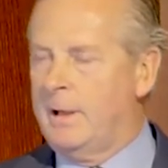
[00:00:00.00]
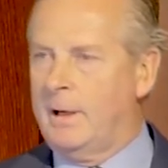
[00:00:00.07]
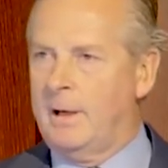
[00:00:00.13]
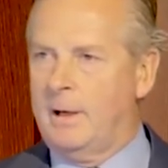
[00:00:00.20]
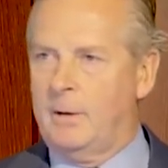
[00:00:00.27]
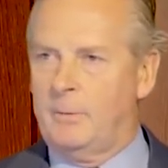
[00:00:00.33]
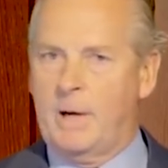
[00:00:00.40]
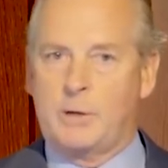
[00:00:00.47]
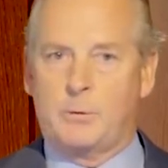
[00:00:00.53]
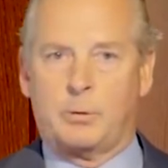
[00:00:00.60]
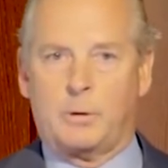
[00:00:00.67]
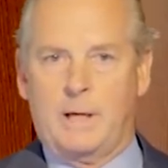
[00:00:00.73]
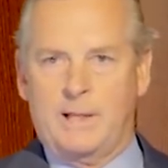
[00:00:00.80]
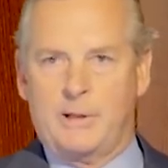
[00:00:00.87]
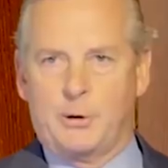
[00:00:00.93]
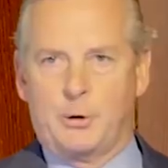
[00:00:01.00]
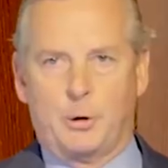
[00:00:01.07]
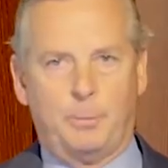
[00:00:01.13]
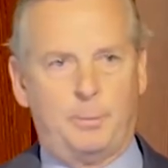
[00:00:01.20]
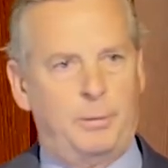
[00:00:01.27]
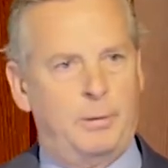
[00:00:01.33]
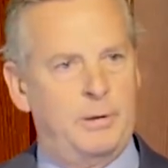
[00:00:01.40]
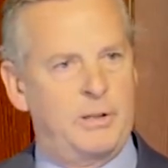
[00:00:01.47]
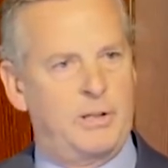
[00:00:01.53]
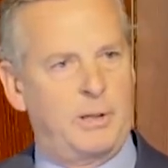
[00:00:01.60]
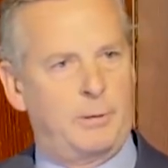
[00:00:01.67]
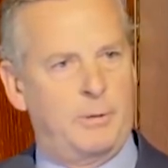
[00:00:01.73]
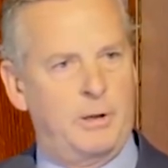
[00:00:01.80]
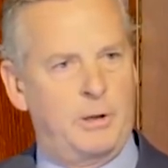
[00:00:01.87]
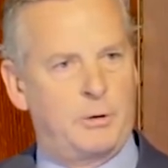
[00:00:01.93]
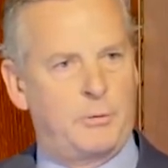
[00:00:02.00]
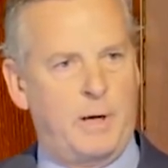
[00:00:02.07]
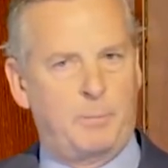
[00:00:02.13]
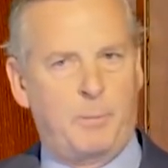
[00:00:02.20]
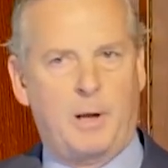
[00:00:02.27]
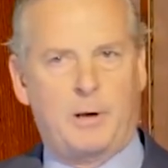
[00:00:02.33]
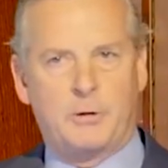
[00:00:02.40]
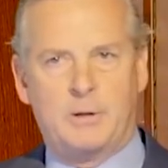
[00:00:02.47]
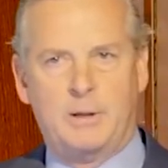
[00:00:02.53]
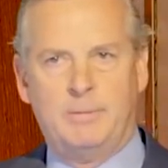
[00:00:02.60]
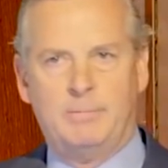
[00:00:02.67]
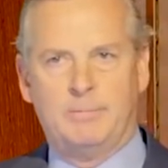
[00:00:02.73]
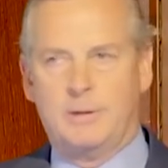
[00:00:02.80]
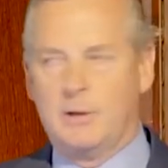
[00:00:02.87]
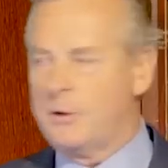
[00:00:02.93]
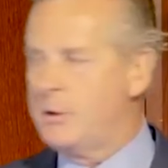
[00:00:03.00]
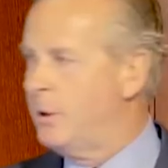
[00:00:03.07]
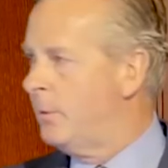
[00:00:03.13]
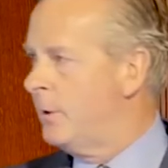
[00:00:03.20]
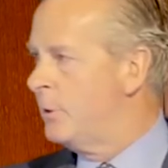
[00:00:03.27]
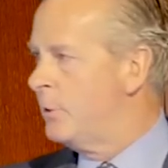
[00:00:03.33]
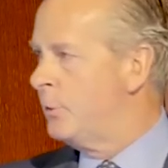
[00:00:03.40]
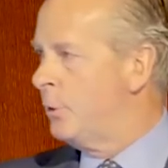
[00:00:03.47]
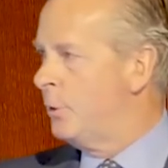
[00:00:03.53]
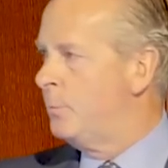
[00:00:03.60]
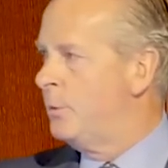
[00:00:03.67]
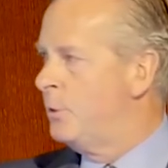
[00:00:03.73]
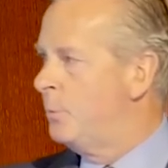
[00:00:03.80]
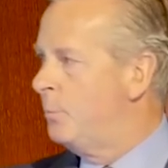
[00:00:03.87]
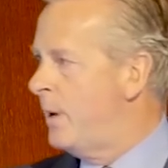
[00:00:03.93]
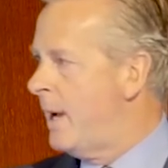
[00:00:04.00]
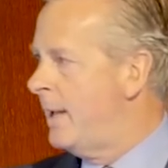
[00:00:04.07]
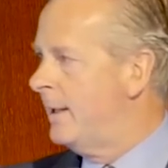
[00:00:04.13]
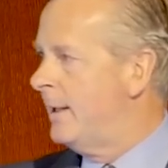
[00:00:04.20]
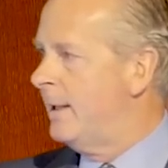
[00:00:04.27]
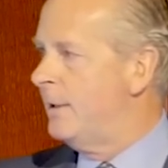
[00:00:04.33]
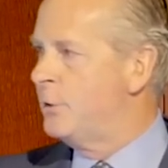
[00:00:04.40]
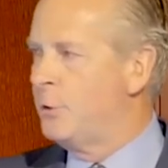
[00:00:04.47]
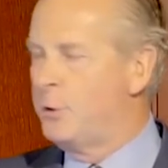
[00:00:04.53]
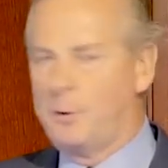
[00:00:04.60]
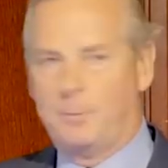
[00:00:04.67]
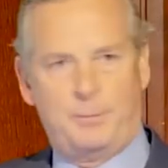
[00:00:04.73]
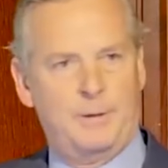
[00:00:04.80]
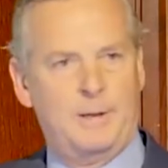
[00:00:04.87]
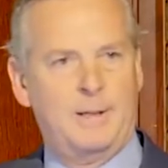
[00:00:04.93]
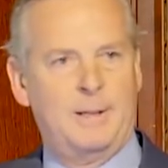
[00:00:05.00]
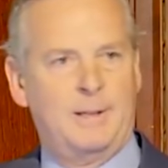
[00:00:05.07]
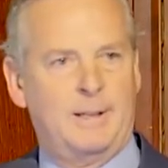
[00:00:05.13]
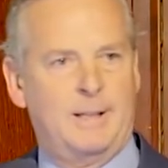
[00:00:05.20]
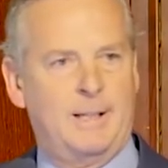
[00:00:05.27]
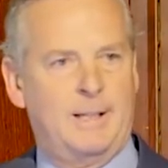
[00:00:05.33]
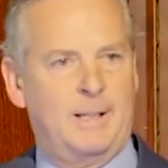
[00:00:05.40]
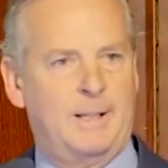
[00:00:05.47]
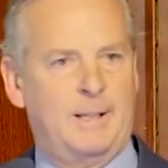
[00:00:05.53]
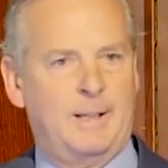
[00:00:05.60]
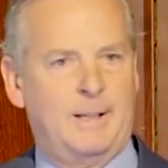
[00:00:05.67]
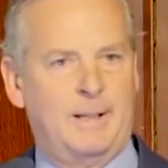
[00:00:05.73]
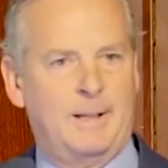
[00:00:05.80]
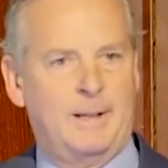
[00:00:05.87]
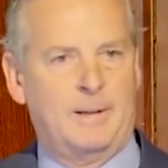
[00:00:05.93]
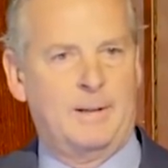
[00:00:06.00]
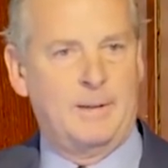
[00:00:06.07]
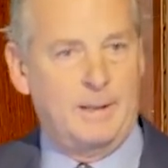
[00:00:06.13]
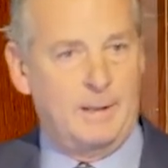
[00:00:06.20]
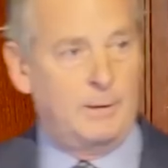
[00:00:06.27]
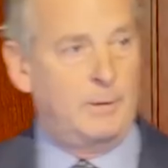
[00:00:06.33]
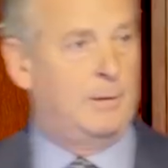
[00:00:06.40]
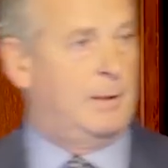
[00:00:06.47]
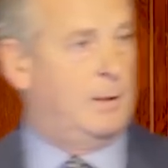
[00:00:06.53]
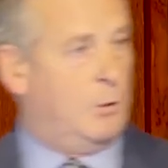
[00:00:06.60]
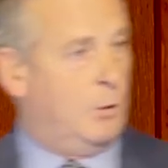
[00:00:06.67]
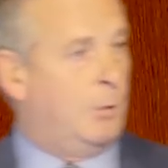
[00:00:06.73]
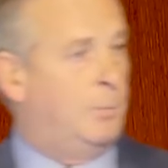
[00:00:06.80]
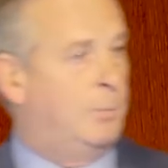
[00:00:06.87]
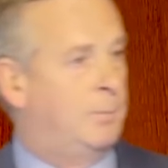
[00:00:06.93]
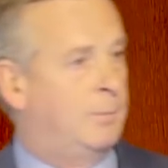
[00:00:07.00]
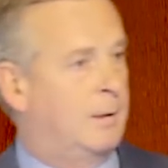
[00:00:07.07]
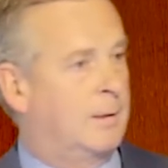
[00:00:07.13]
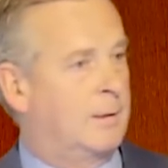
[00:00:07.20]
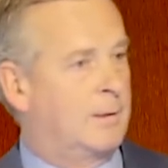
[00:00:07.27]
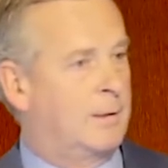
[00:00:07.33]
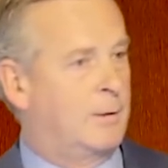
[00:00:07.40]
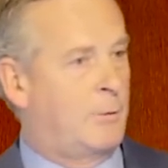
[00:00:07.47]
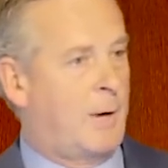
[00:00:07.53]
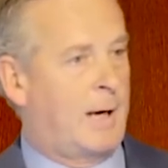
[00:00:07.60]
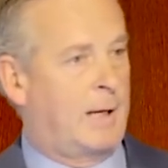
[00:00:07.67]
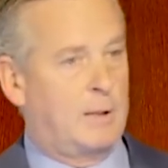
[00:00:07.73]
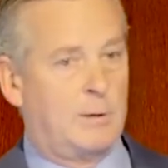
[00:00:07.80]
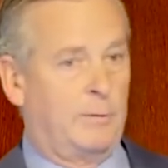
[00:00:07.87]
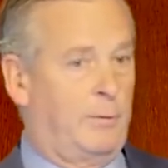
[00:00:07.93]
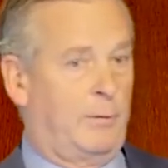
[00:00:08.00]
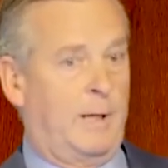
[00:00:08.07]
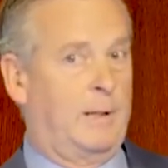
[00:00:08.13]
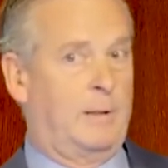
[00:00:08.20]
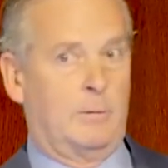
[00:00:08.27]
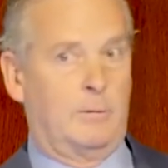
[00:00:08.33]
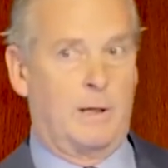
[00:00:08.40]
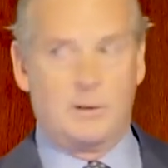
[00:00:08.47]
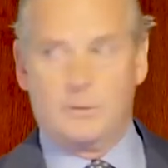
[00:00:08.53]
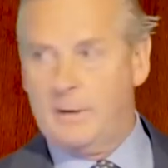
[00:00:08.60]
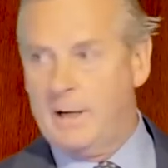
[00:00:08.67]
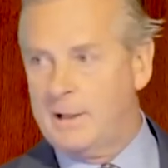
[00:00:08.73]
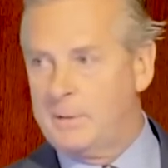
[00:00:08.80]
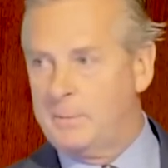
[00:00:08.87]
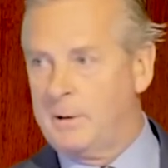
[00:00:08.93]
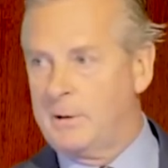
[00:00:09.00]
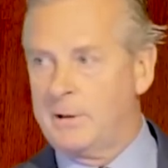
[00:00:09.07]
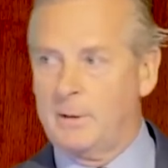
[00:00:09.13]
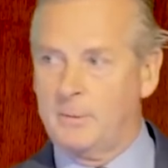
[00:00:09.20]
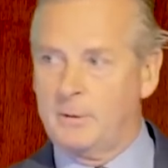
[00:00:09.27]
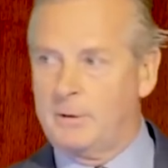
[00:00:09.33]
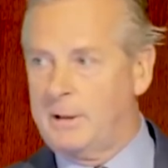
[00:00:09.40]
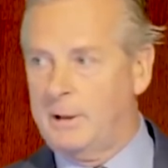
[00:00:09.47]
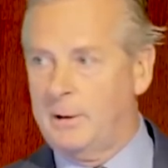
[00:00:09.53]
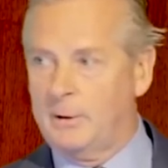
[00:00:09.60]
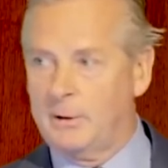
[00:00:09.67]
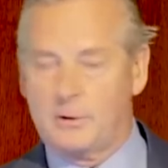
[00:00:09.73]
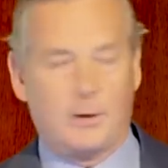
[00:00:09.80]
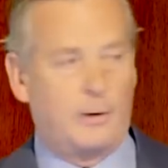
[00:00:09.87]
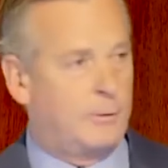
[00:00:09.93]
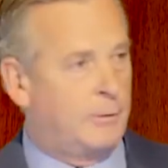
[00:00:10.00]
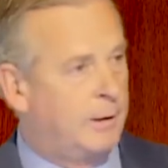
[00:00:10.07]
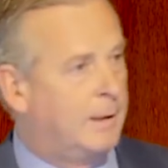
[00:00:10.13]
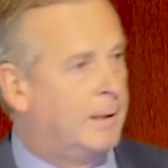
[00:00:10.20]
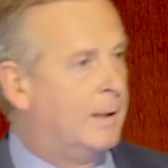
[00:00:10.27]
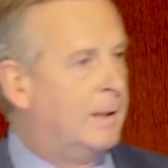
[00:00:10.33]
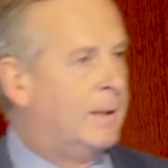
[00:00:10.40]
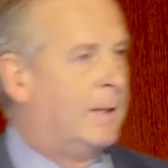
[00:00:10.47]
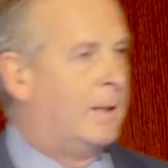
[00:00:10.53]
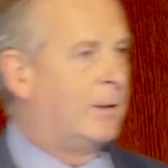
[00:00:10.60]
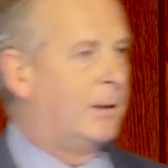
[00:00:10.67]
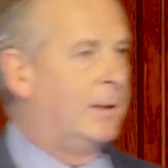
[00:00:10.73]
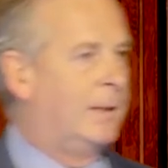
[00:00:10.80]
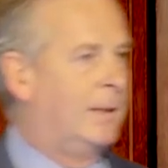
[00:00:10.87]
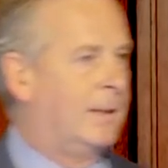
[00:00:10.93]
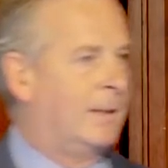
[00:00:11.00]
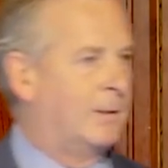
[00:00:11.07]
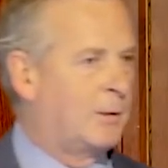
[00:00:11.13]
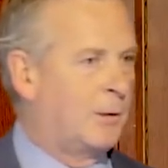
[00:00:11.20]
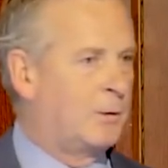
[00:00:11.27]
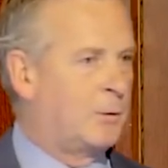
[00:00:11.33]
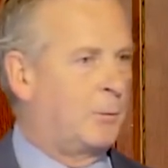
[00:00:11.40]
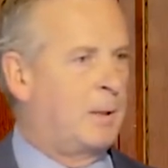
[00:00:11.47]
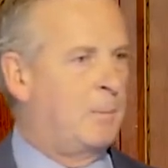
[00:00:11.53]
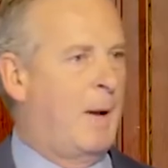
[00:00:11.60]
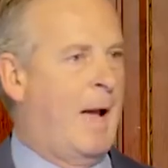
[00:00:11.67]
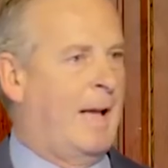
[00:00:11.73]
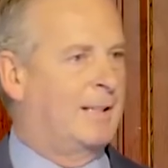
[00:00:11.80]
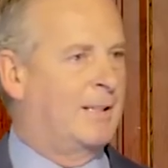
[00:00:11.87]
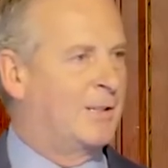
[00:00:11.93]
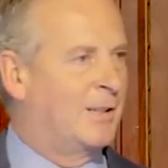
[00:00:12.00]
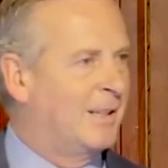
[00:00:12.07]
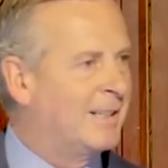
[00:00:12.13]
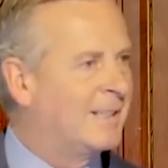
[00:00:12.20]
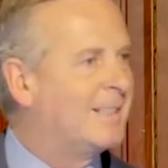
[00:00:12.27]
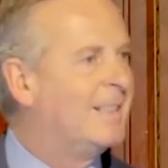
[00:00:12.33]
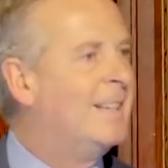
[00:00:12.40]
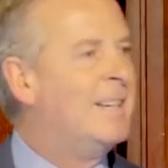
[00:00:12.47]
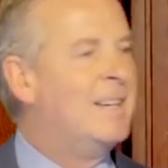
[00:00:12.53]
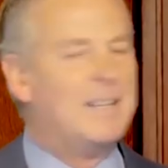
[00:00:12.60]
Rates were at ZERP, zero interest rate policy. They're still at ZERP in Japan and ZERP in Europe because Draghi's afraid to raise rates because that would kill his country, Italy, and so it's already bad as it is.